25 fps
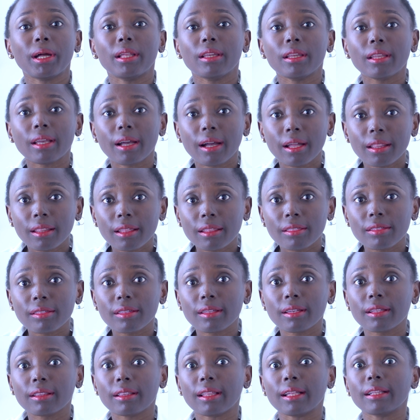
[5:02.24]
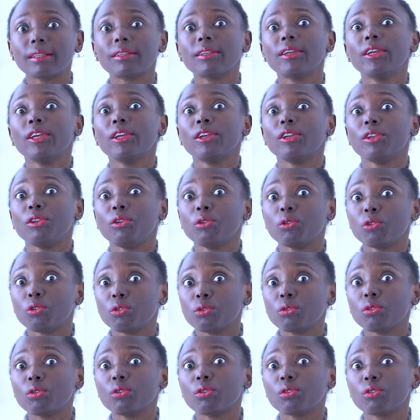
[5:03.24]
And the other thing that you
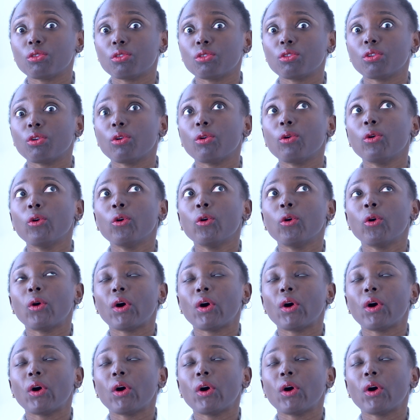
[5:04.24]
should also